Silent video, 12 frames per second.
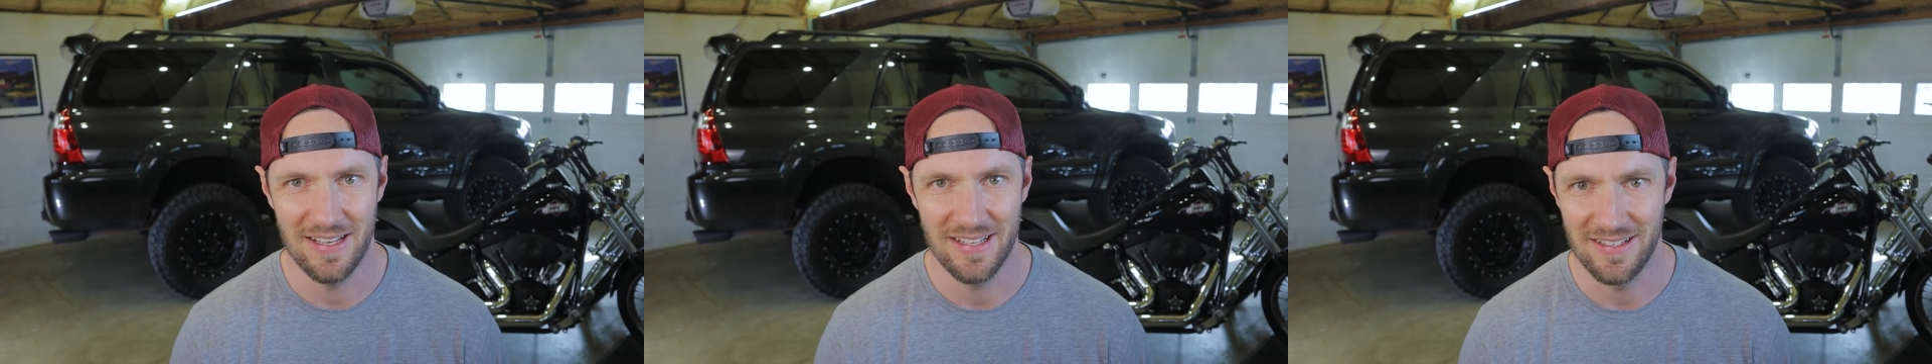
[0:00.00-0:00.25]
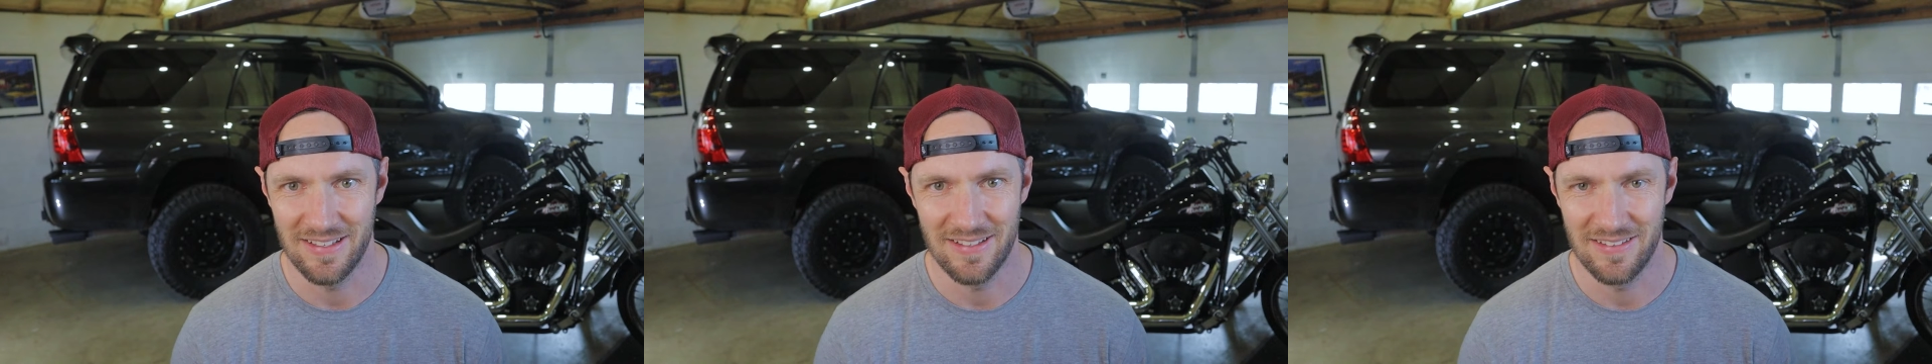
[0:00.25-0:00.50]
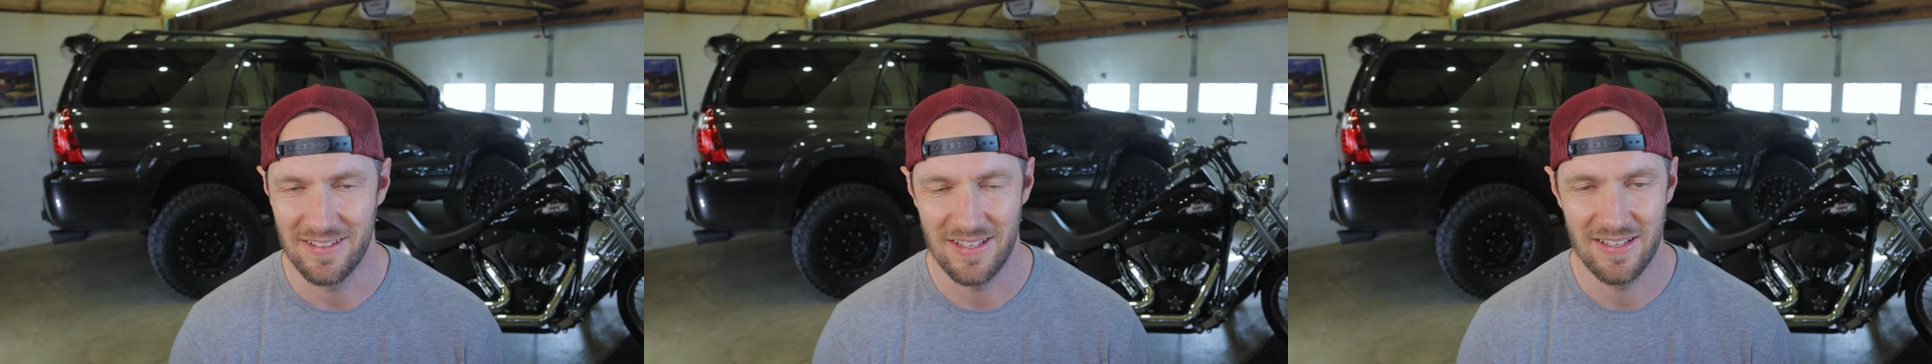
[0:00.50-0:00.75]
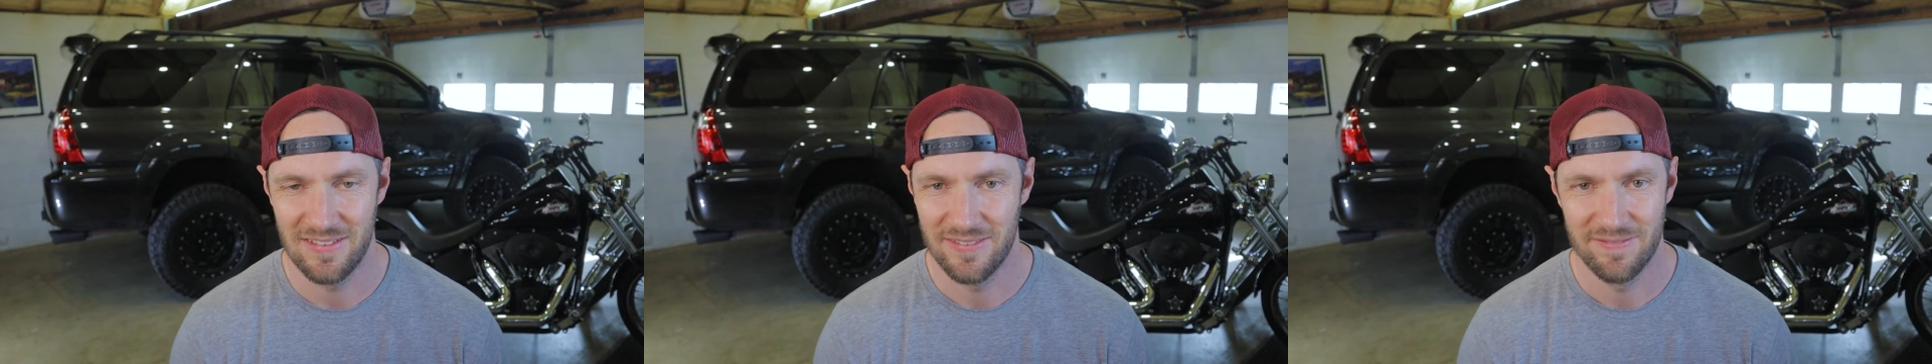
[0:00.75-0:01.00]
and
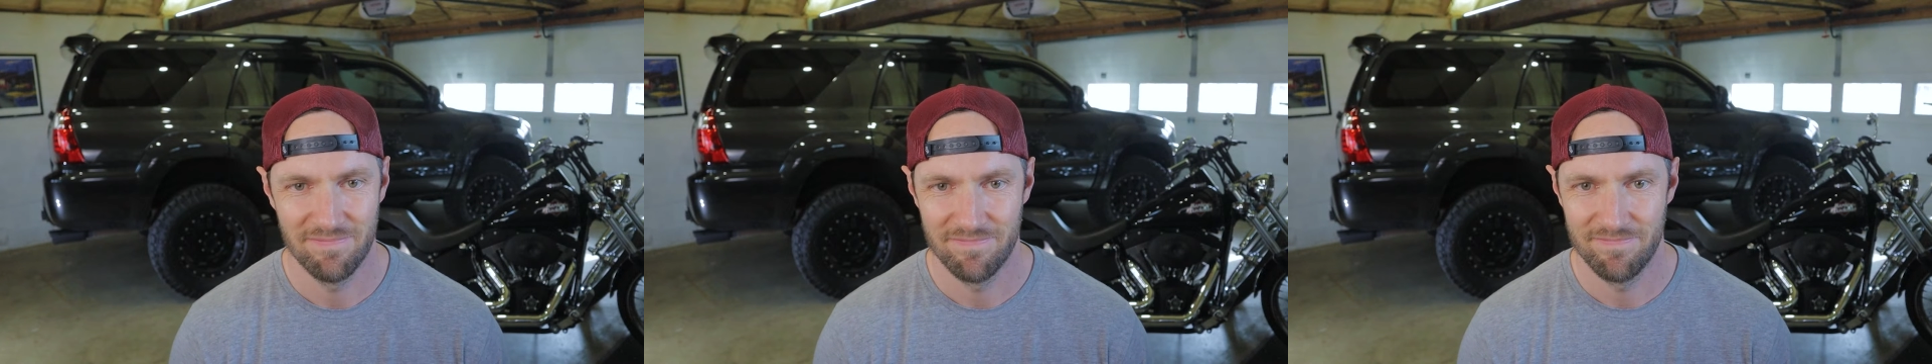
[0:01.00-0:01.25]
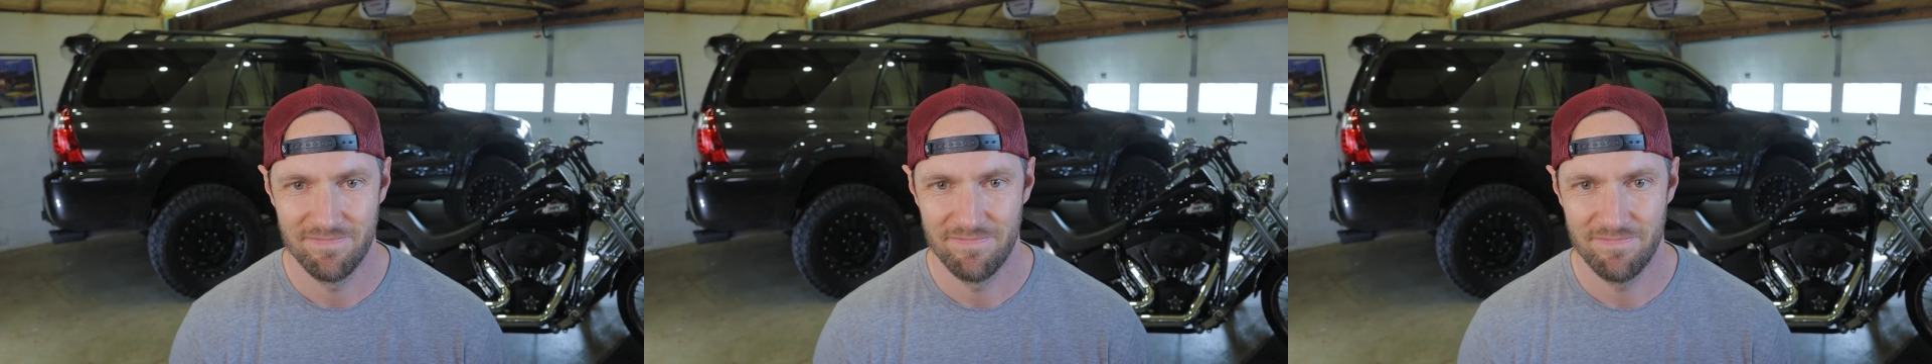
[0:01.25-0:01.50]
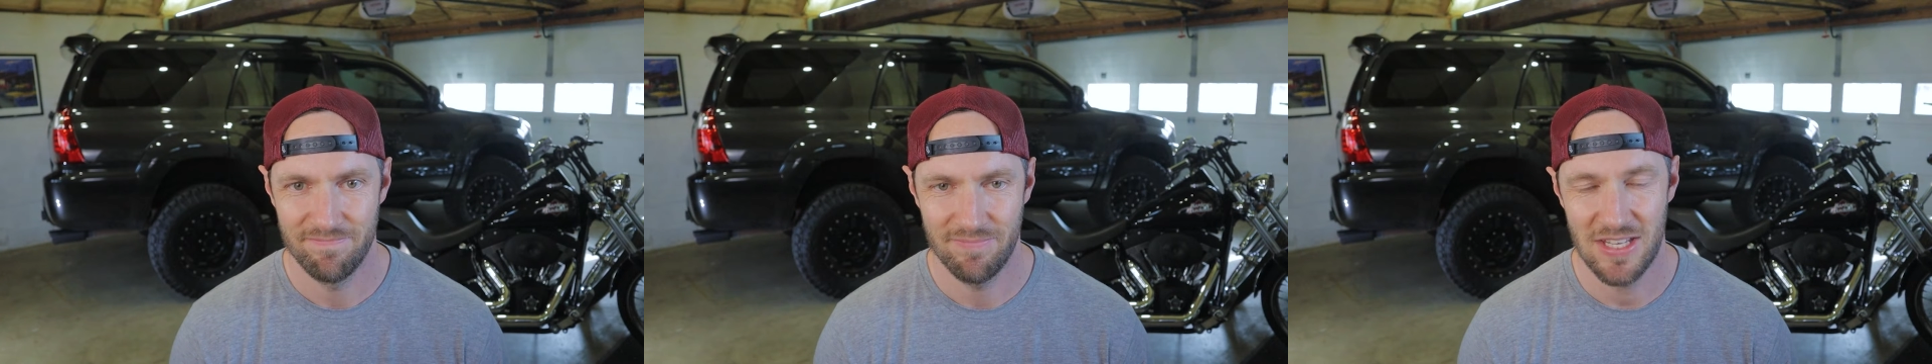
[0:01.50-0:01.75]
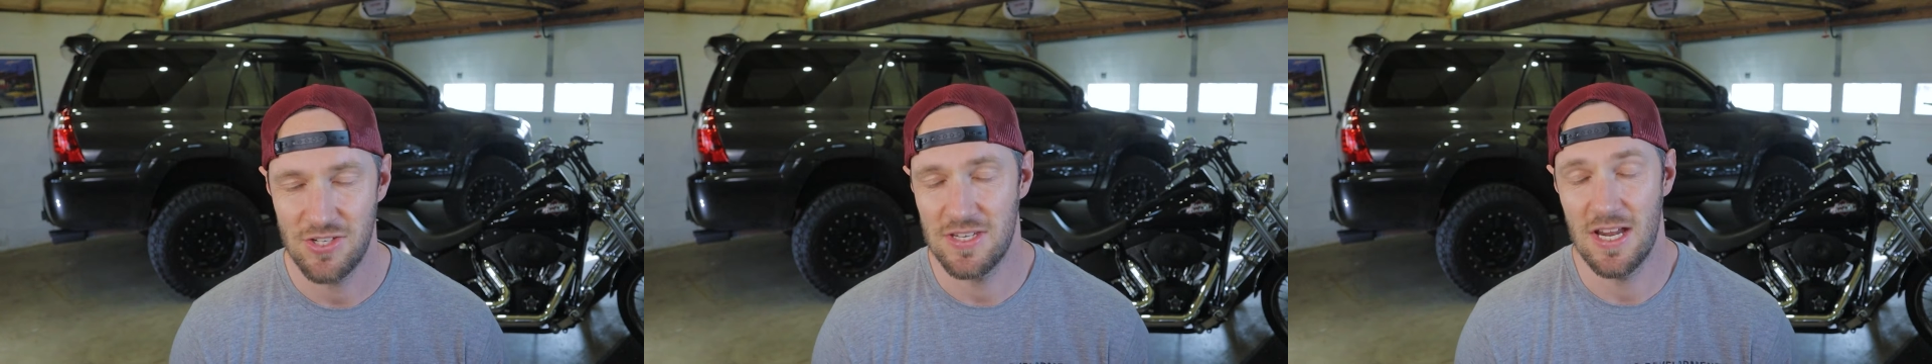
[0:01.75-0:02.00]

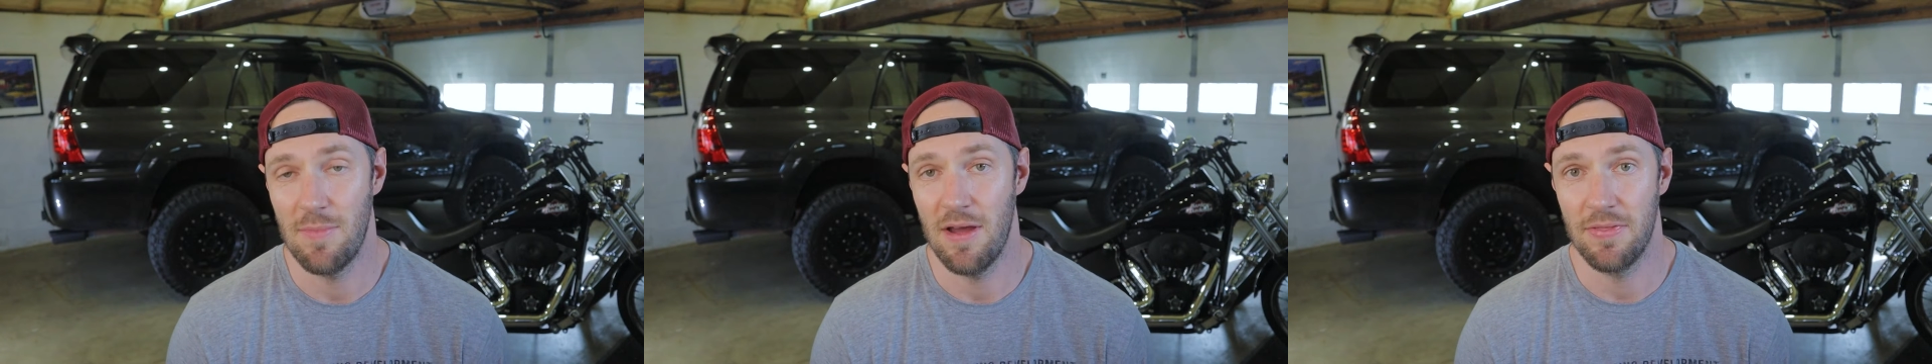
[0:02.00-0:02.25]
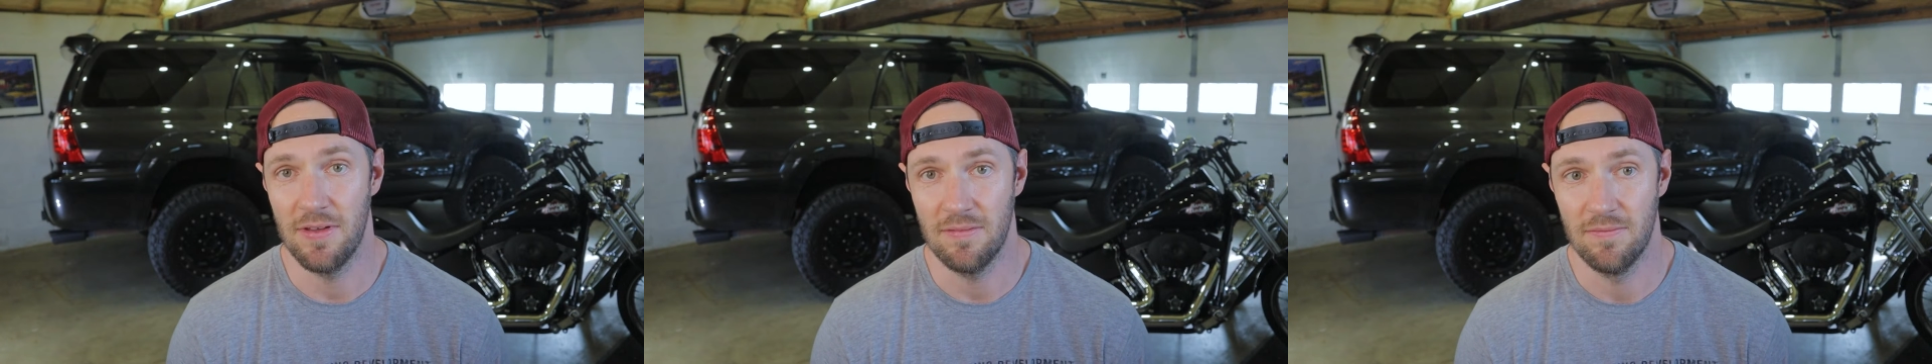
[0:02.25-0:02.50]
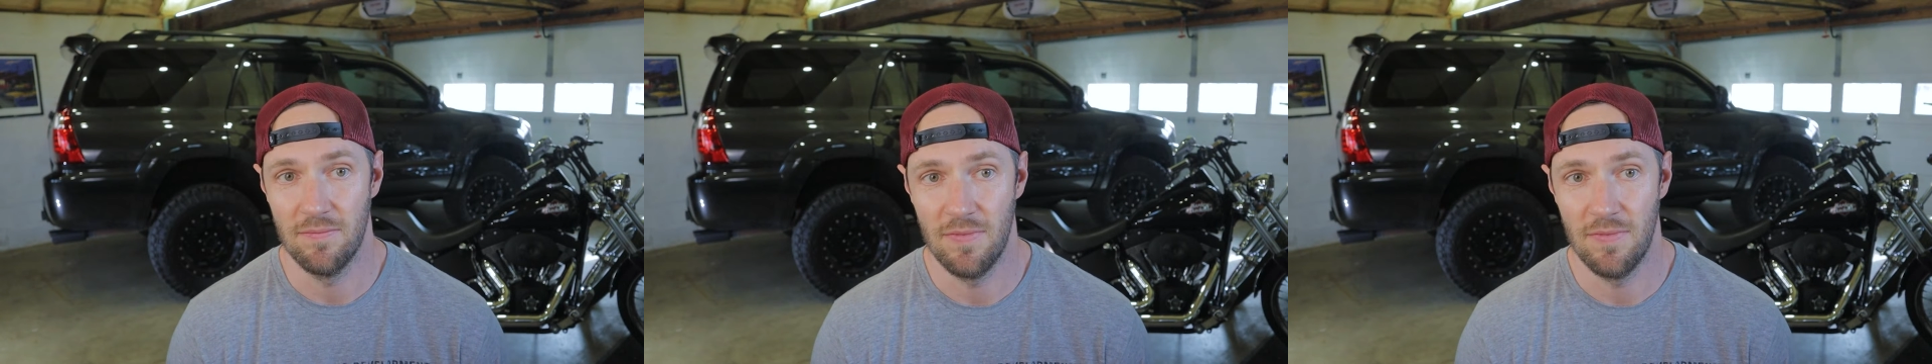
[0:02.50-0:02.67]
that's just not my thing.